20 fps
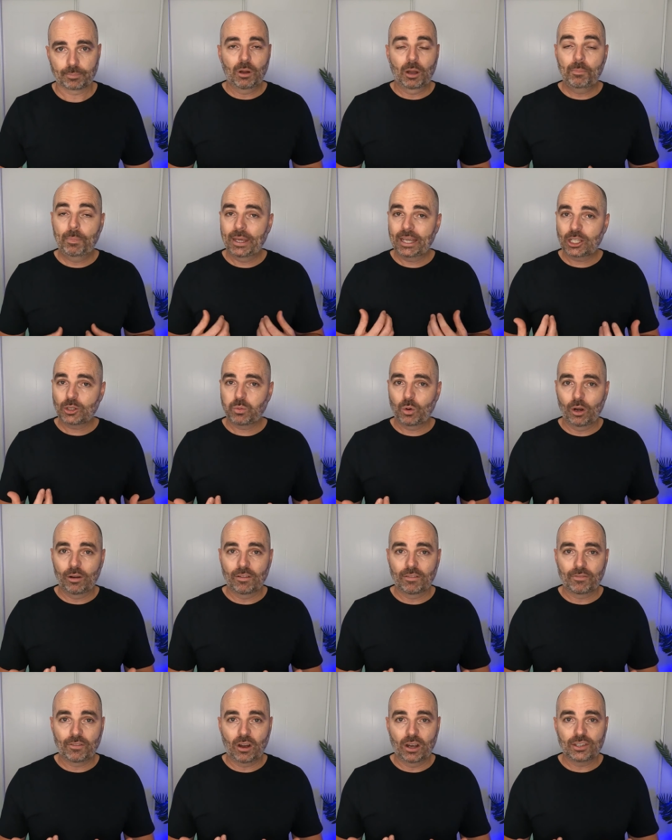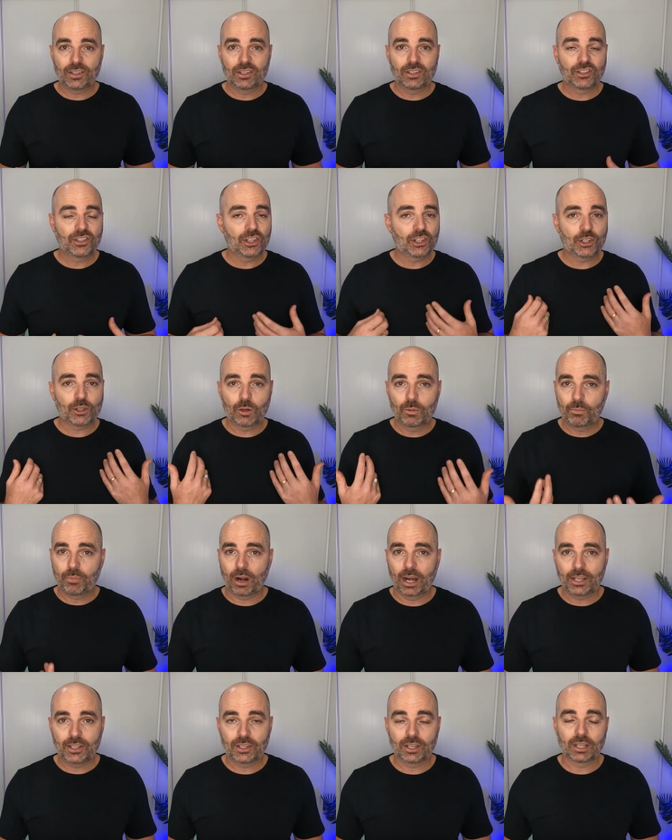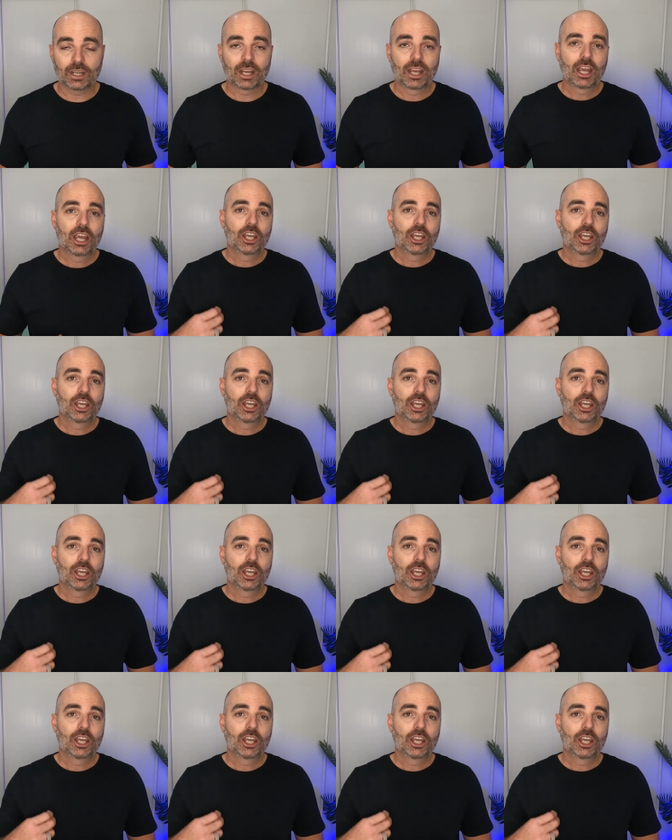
My biggest word of advice is just to embrace it.